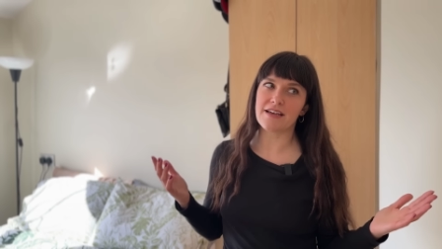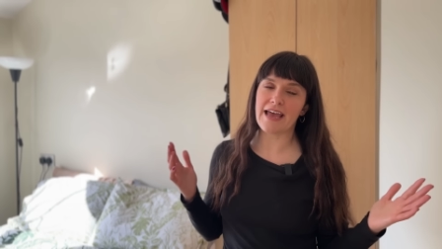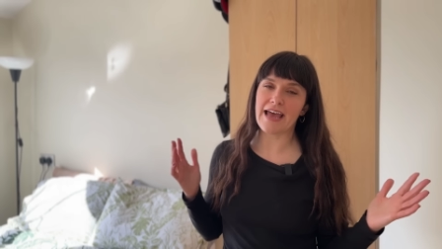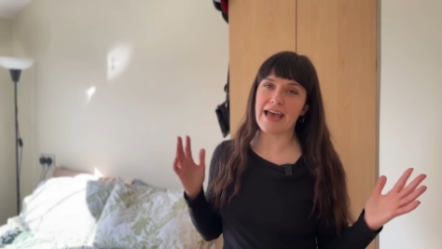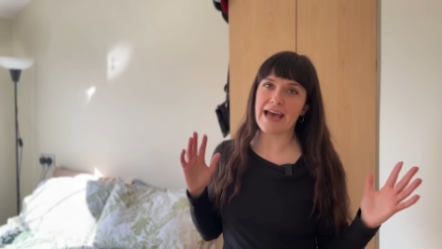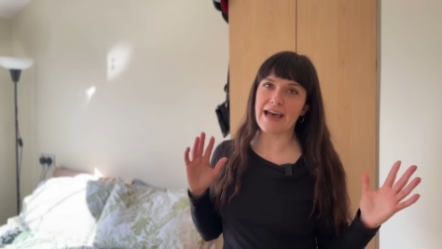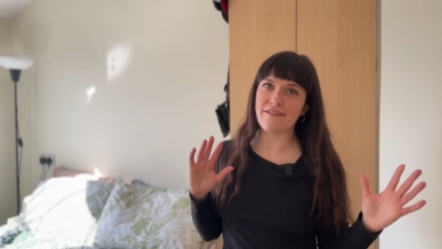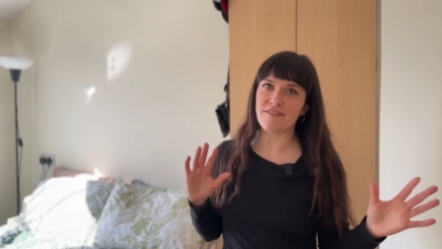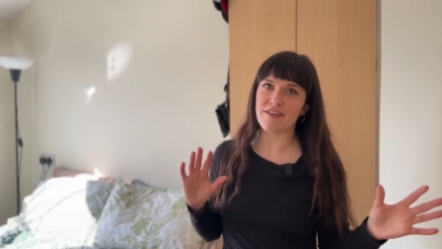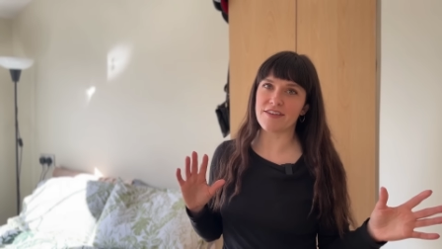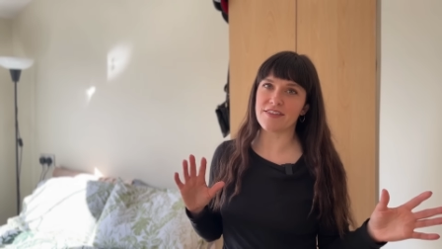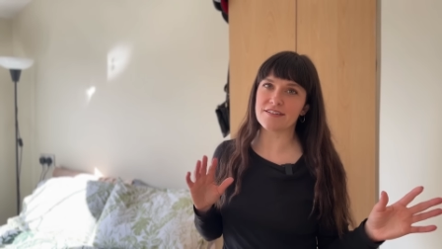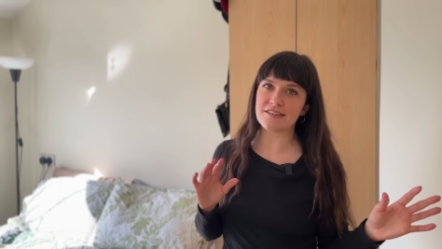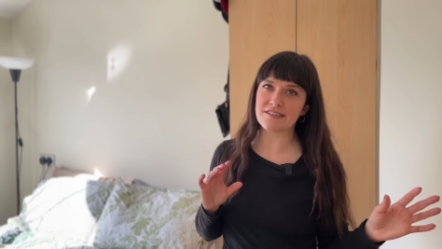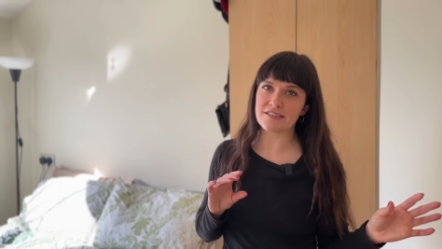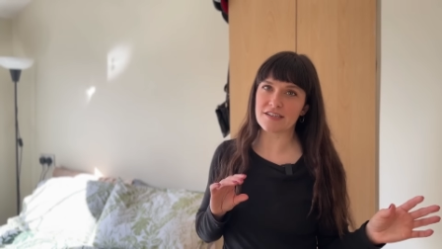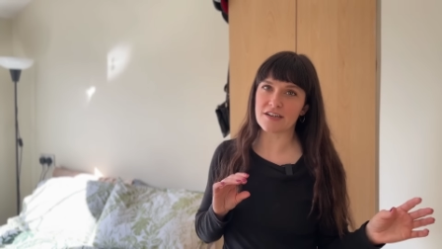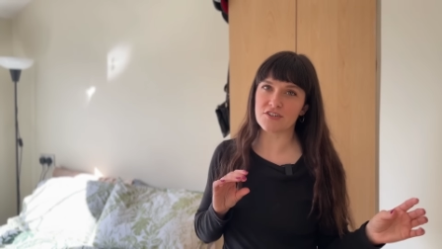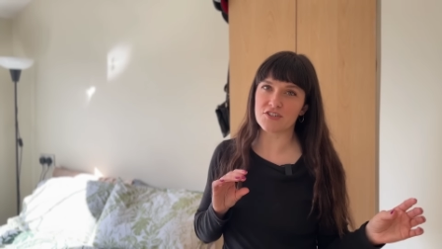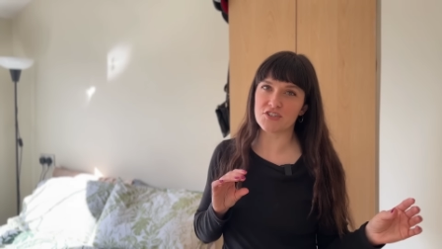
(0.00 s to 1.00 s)
having the
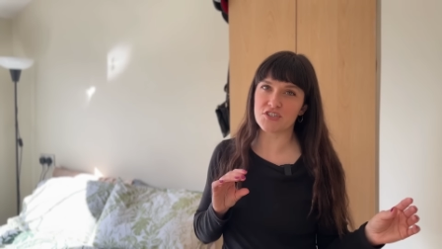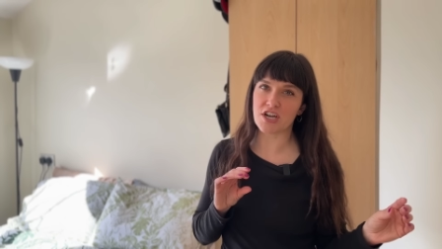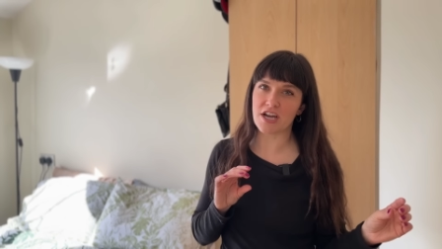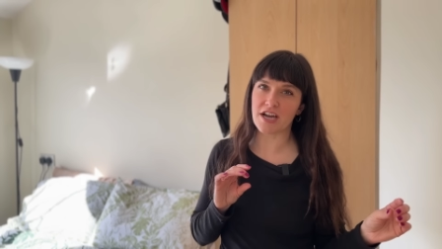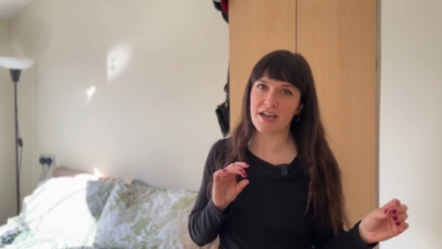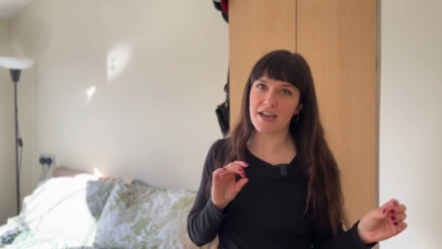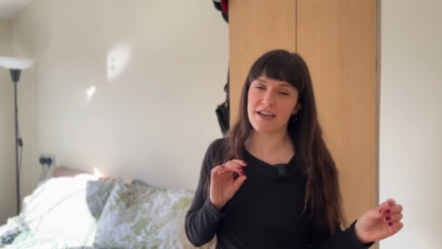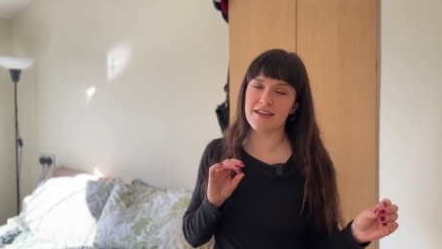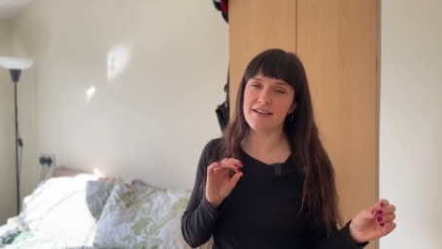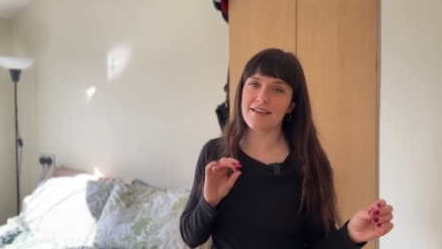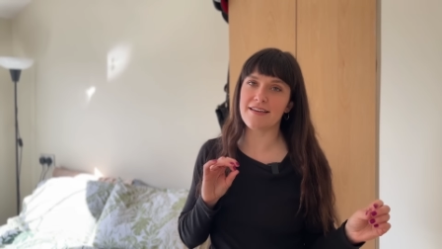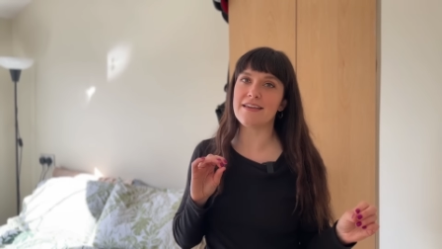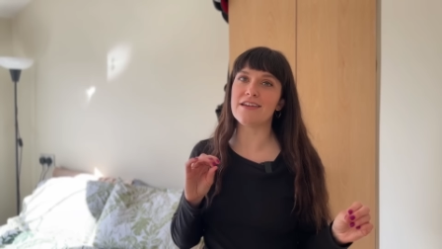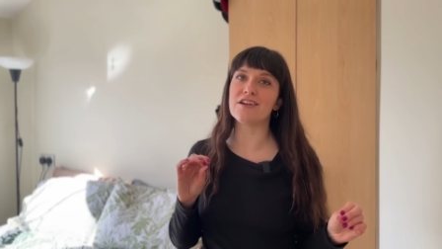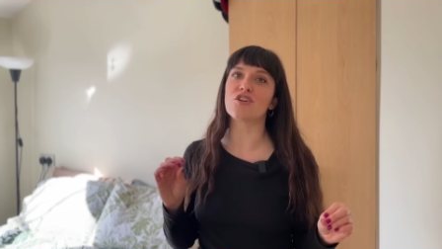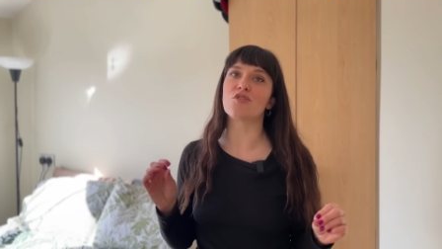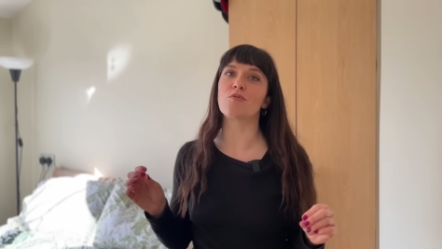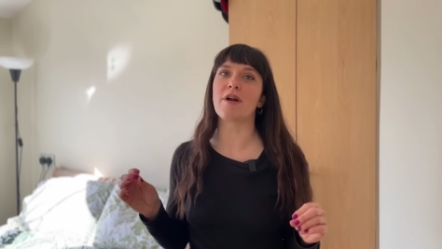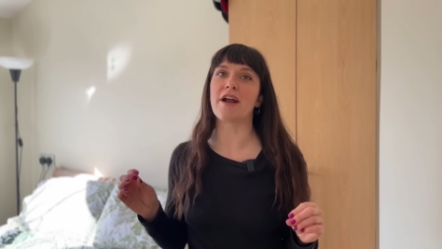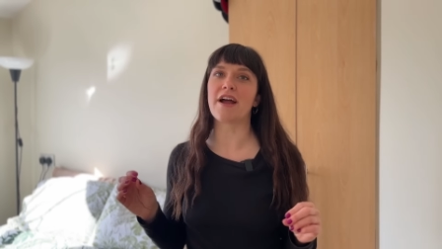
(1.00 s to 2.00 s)
sunshine
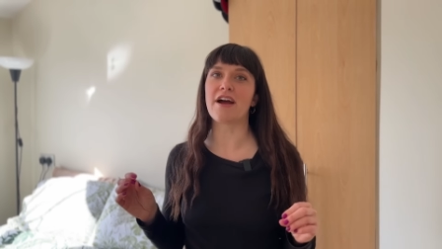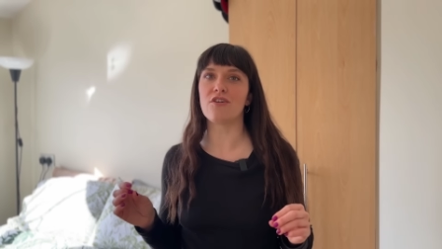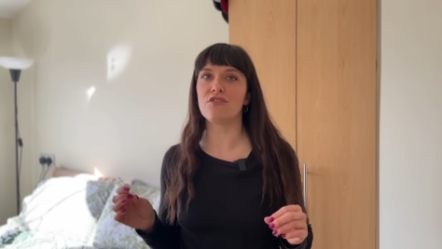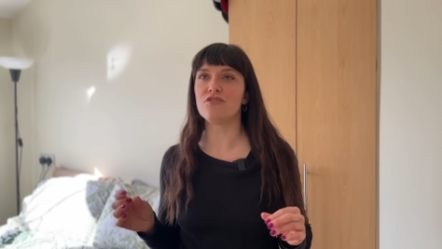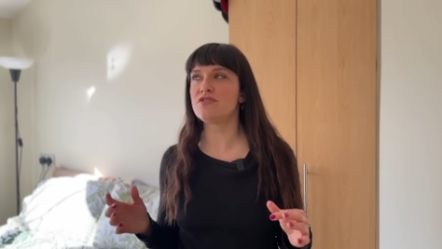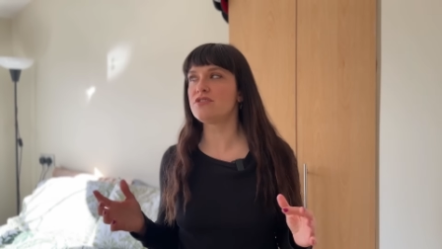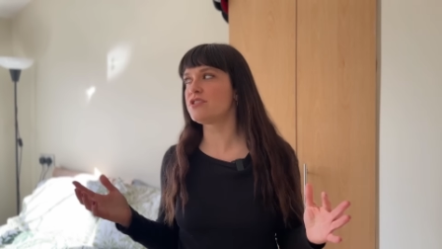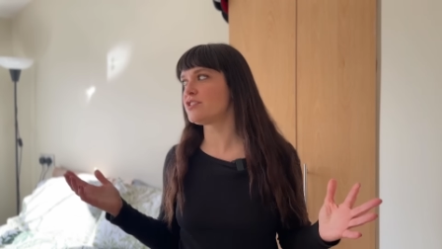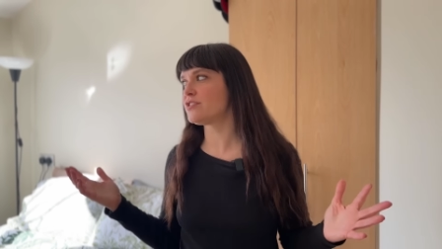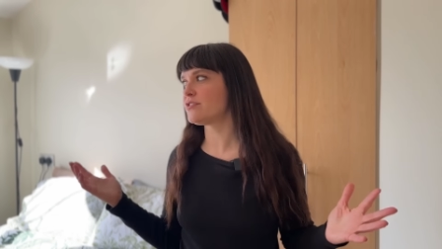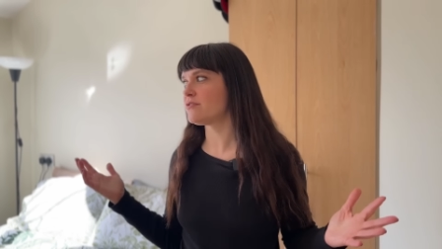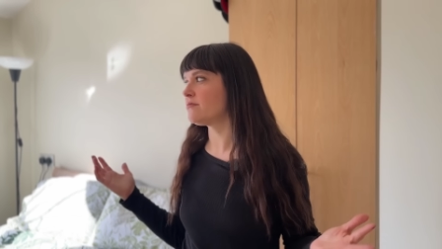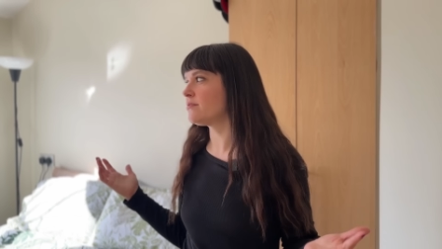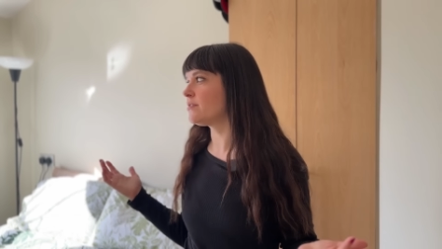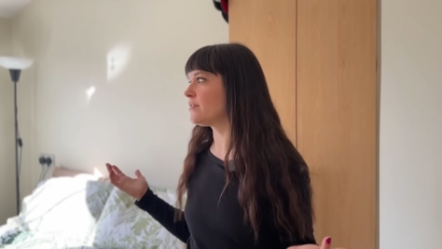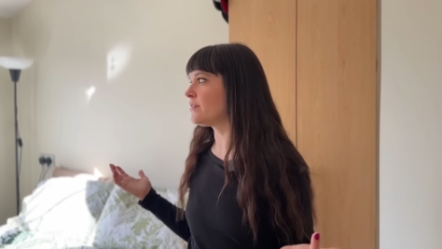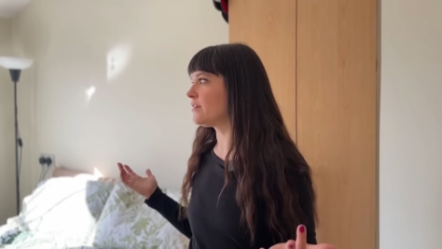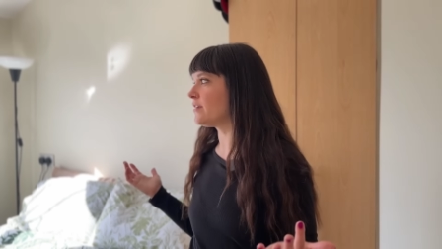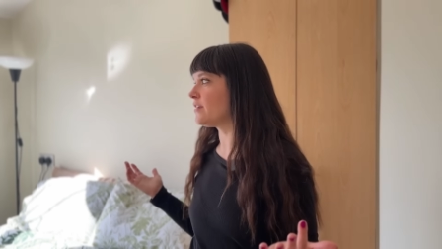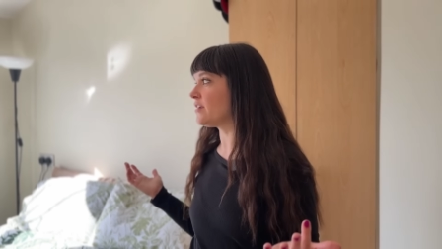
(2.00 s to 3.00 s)
year round
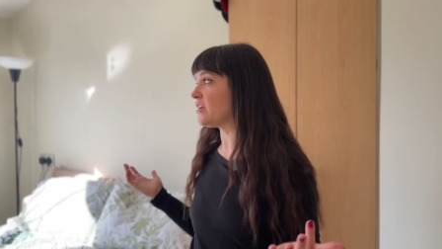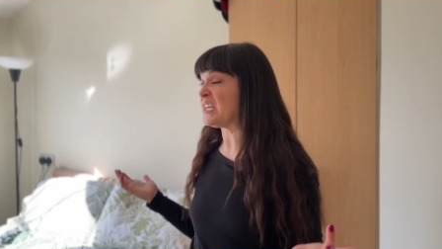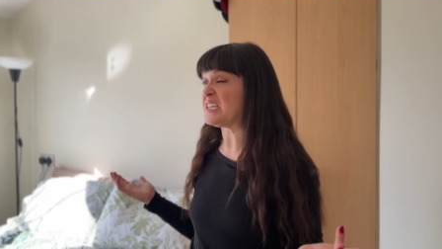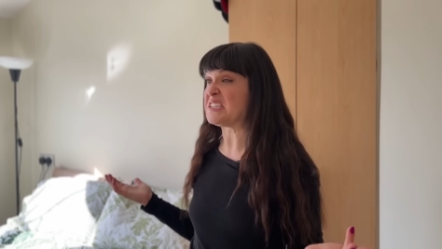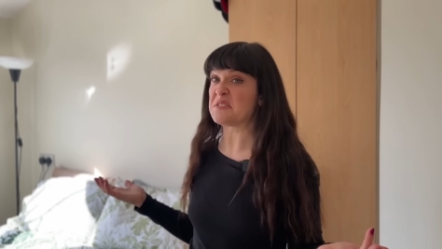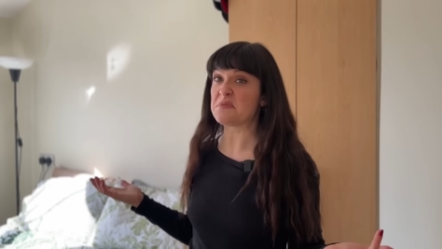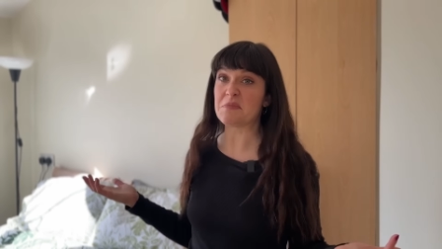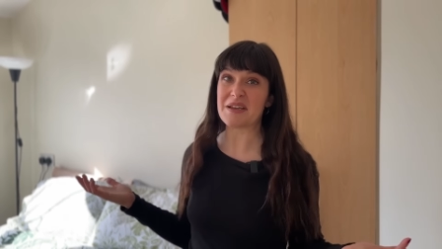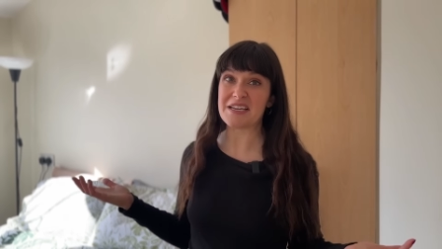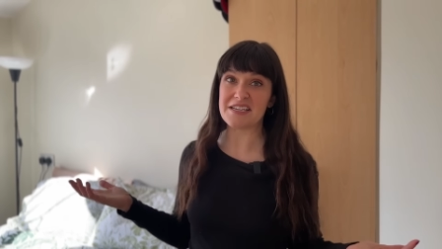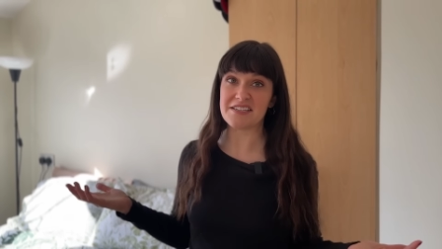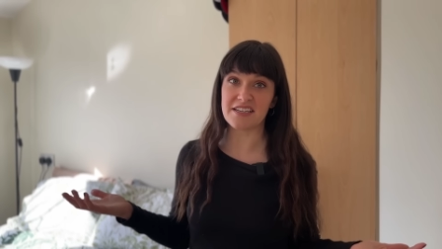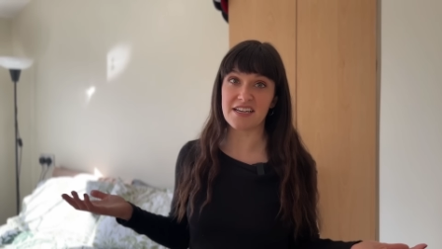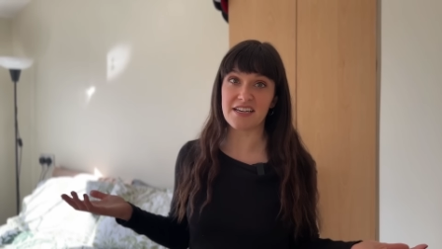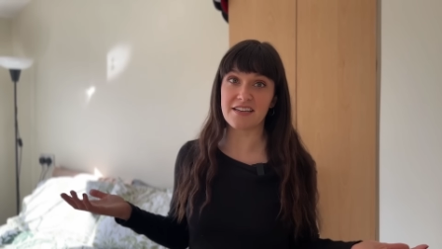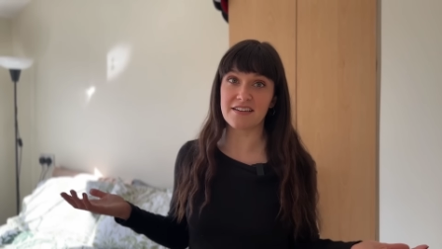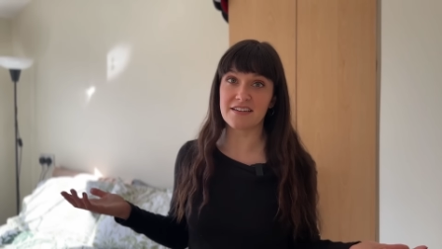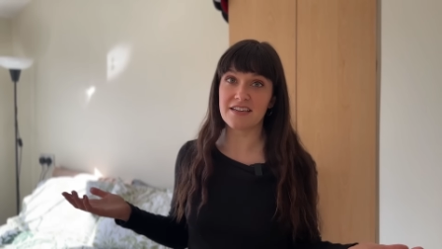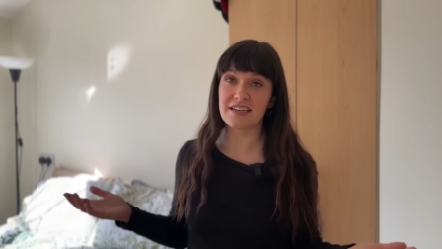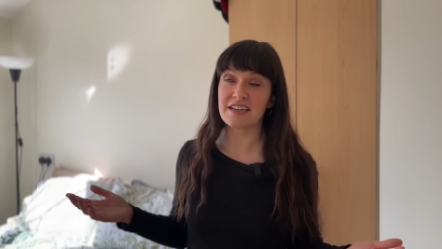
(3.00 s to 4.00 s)
is
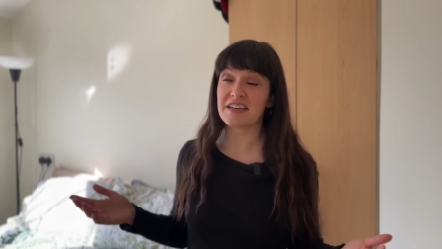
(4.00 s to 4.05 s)
amazing.